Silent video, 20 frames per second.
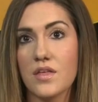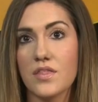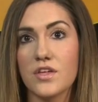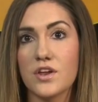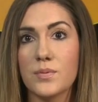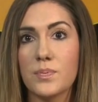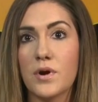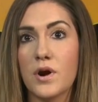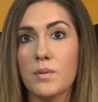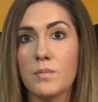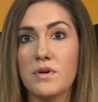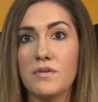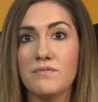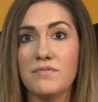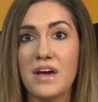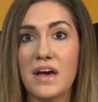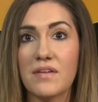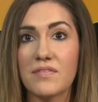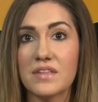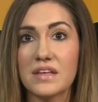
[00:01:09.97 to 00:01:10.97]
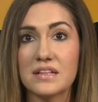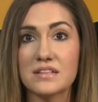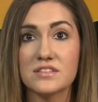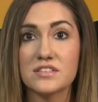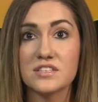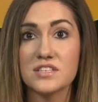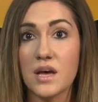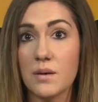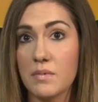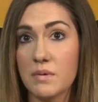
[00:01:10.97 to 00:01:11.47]
The department found that
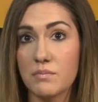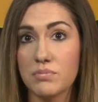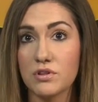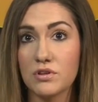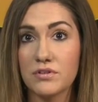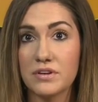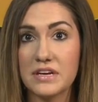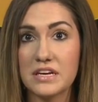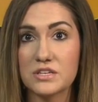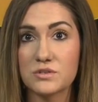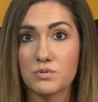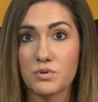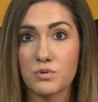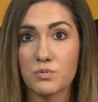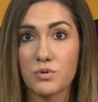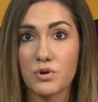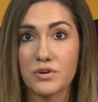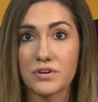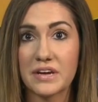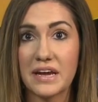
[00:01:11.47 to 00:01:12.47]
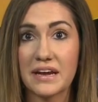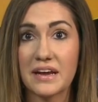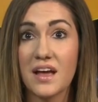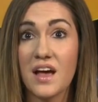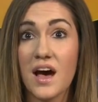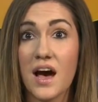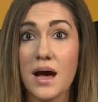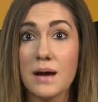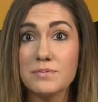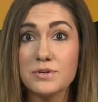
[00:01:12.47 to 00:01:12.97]
some employees were working
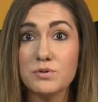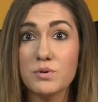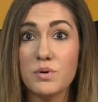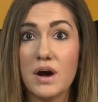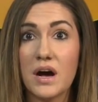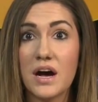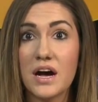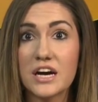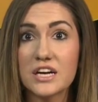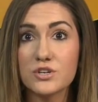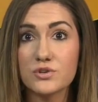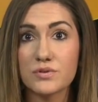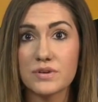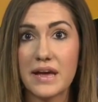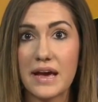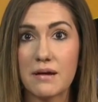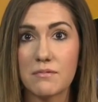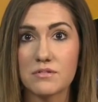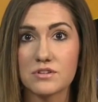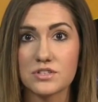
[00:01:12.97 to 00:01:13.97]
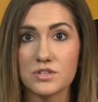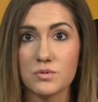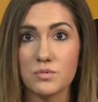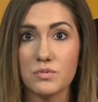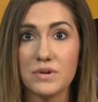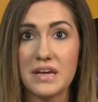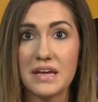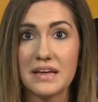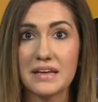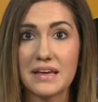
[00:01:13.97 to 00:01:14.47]
up to 100 hours a
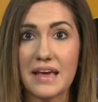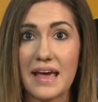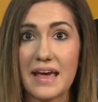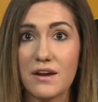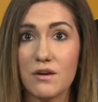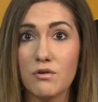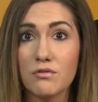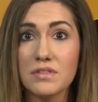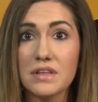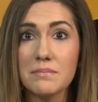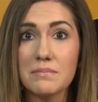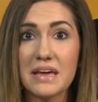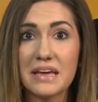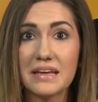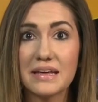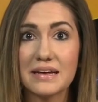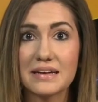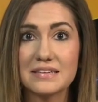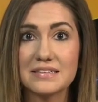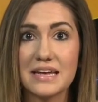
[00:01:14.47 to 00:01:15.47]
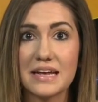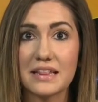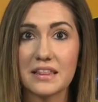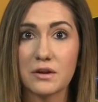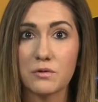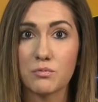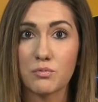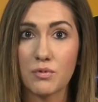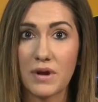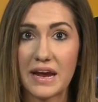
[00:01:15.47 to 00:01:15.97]
week and only making a
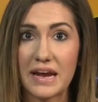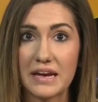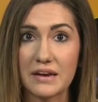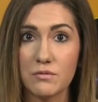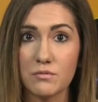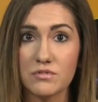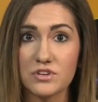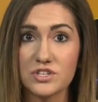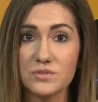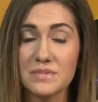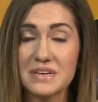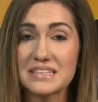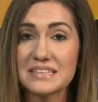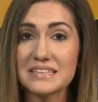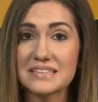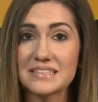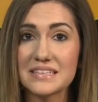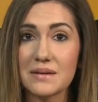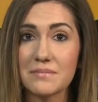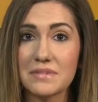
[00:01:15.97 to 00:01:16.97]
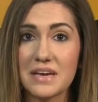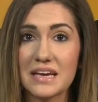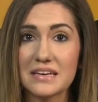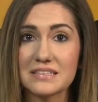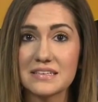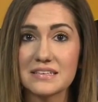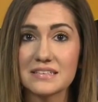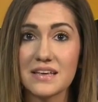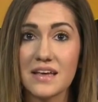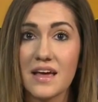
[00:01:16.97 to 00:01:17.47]
daily rate, which means in some
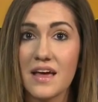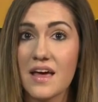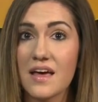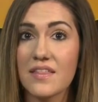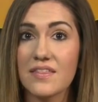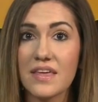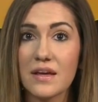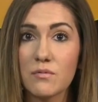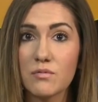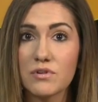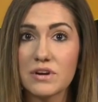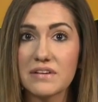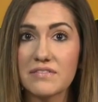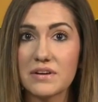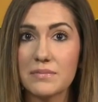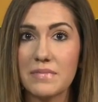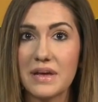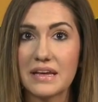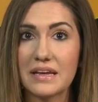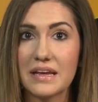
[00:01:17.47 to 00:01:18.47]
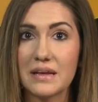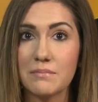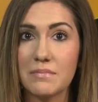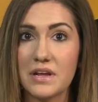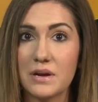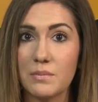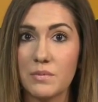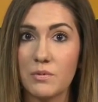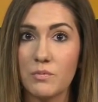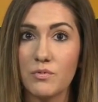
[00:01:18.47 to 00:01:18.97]
cases they weren't even making
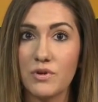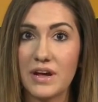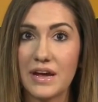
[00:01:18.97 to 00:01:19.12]
minimum